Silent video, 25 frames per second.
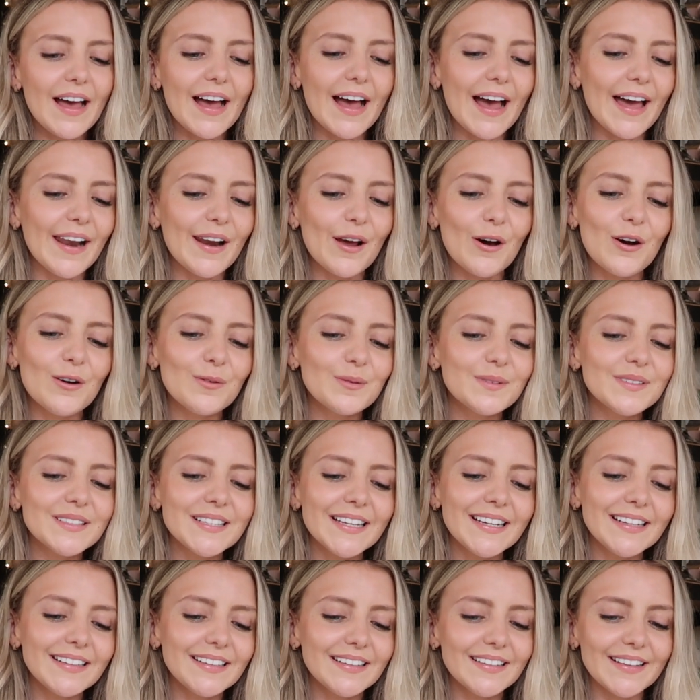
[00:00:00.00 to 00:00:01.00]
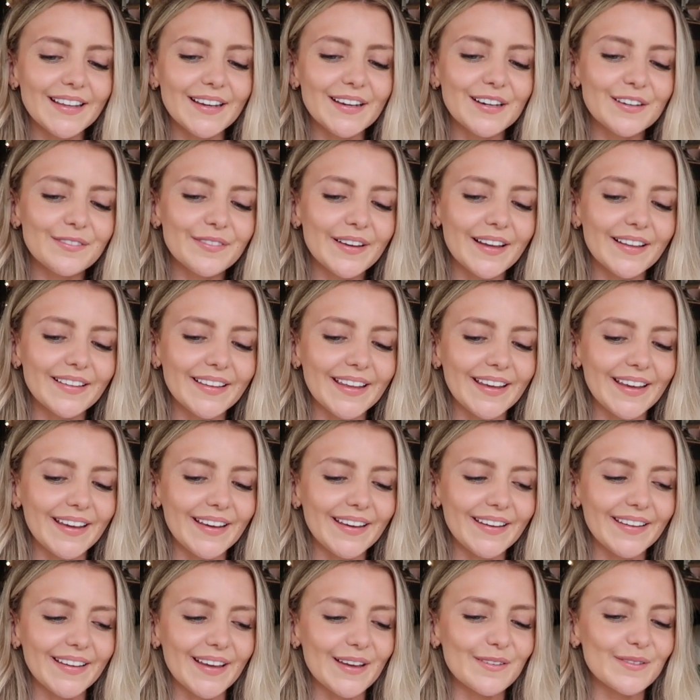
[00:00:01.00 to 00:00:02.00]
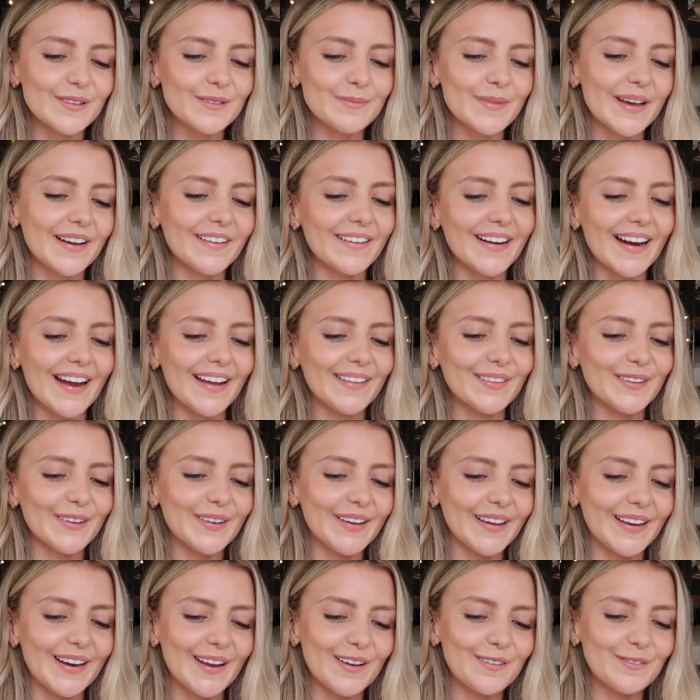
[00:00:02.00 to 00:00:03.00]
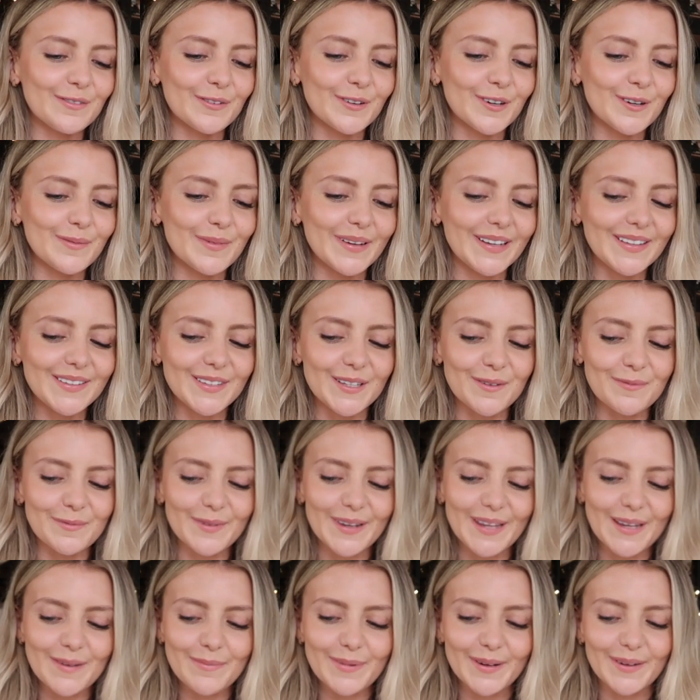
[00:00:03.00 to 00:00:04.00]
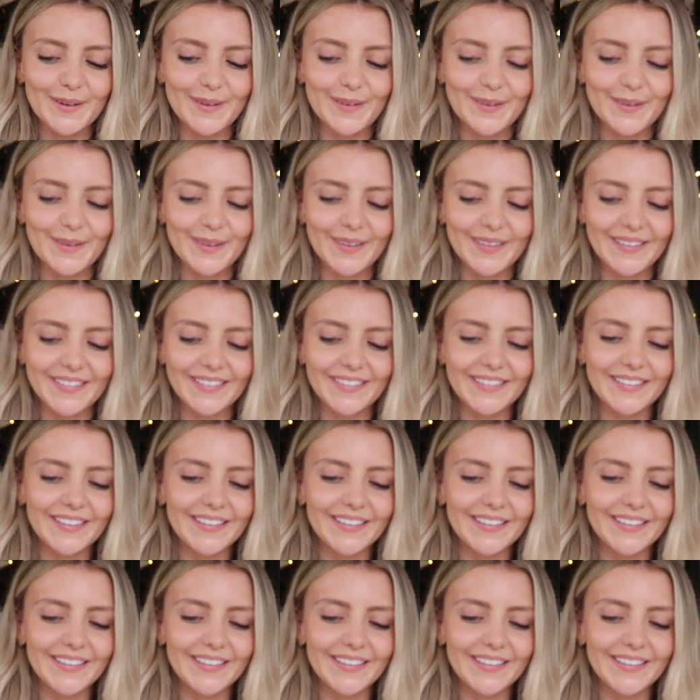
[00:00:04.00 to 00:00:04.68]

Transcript: And I always like to think of it like it was my gran looking out for me some way, because